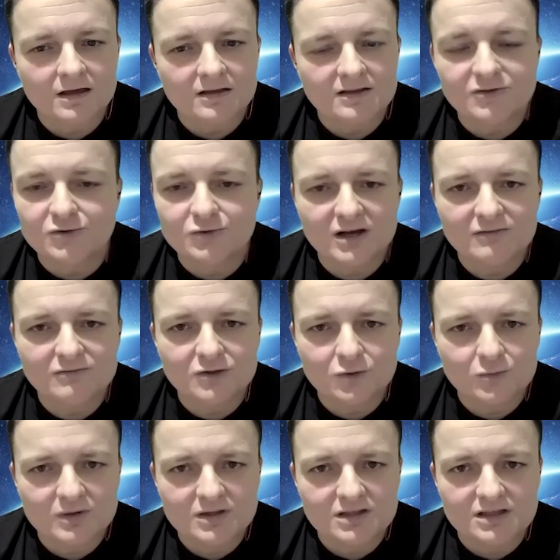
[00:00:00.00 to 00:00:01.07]
That you have
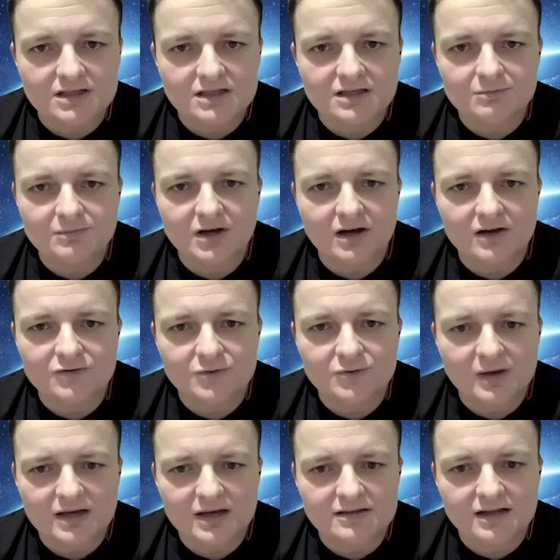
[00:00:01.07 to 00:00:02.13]
nobody behind your
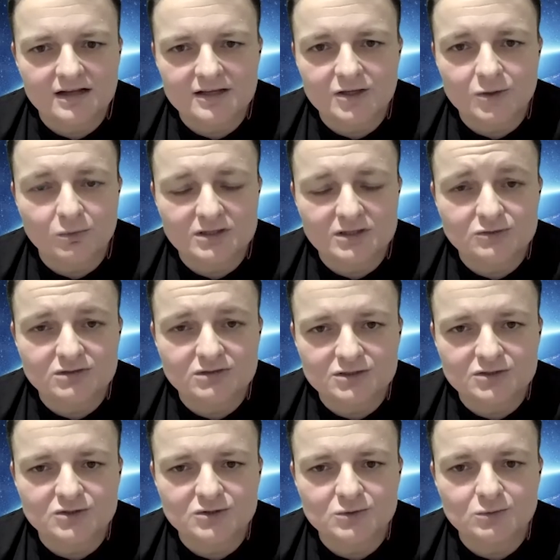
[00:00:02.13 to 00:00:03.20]
back telling you what you need
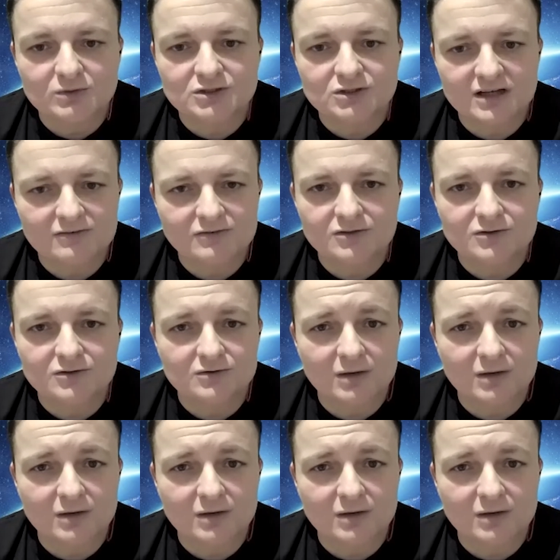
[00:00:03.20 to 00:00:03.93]
to do, what you have to do.